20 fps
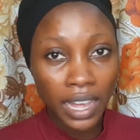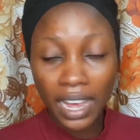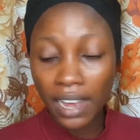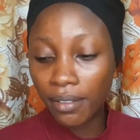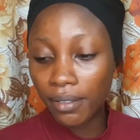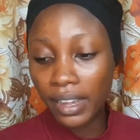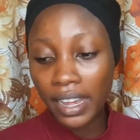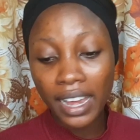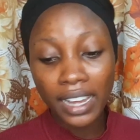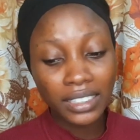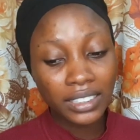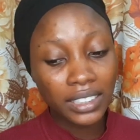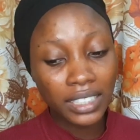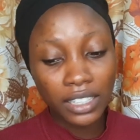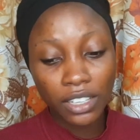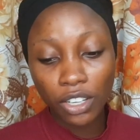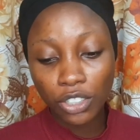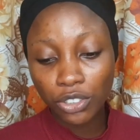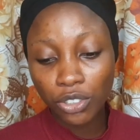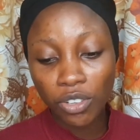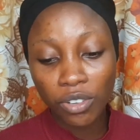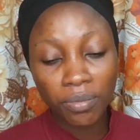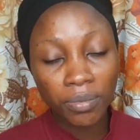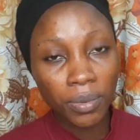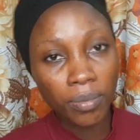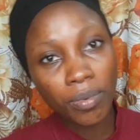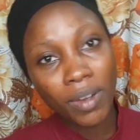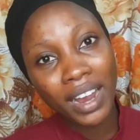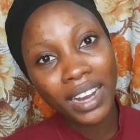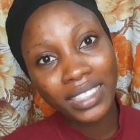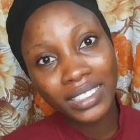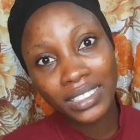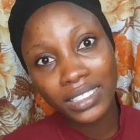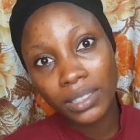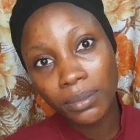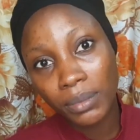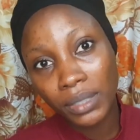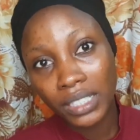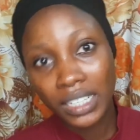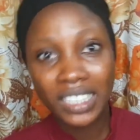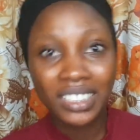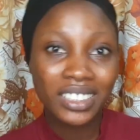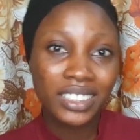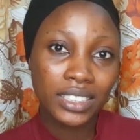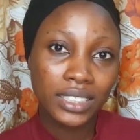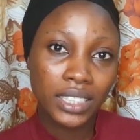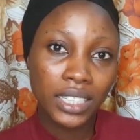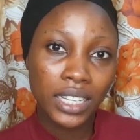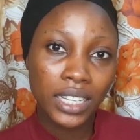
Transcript: I've had a lot of people asking me that